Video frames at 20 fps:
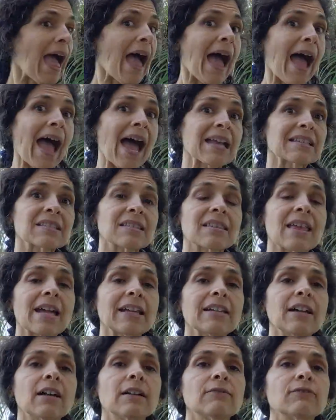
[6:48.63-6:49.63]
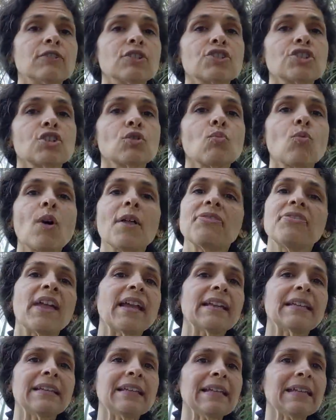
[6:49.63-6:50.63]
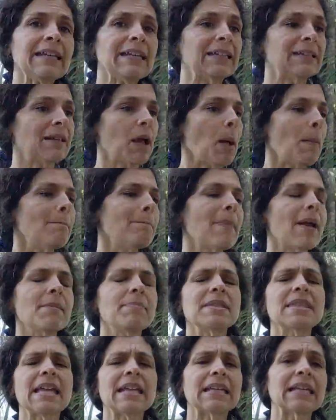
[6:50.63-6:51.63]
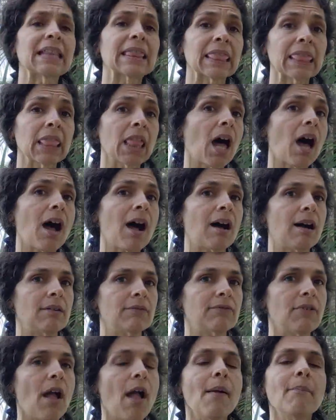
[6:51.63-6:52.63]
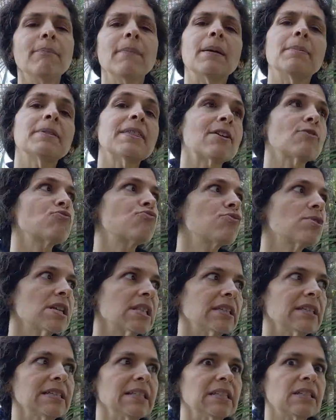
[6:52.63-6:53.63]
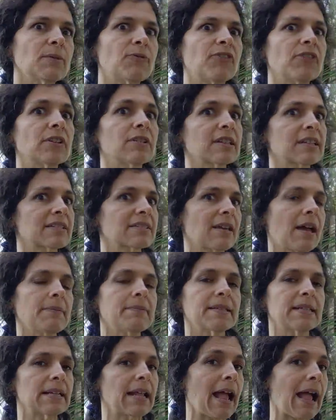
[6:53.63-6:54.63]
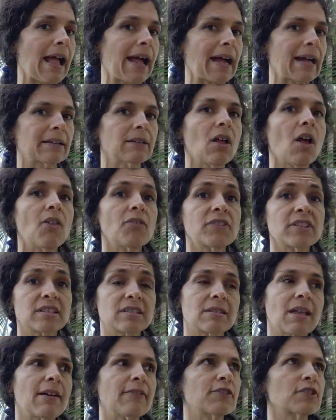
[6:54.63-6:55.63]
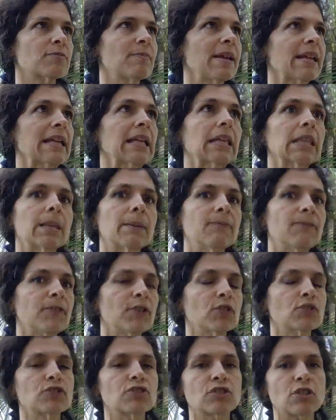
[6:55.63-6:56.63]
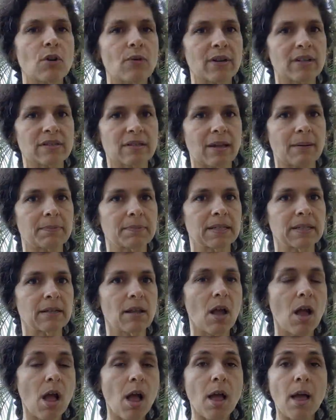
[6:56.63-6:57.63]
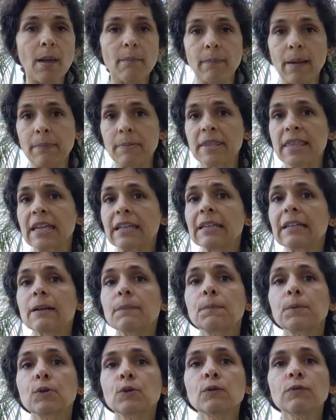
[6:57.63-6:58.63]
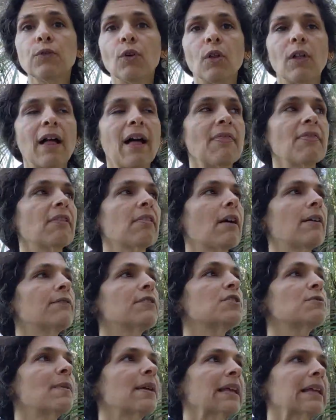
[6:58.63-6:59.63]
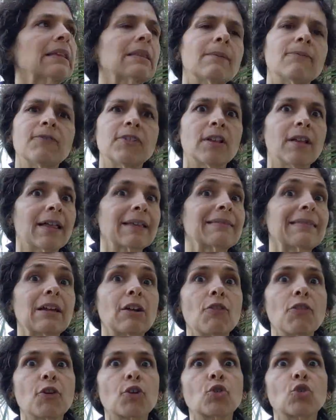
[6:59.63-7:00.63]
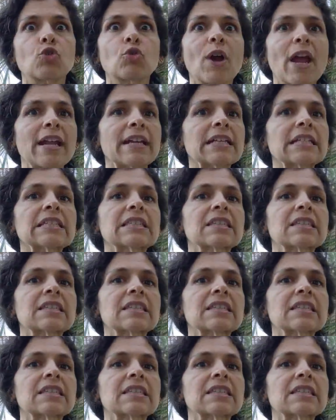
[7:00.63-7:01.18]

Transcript: Ask that young version what they need. Maybe they need love. Maybe they really need to feel accepted, and this lover's making them feel so accepted. Maybe they need approval, and the lover's making them feel like they're the greatest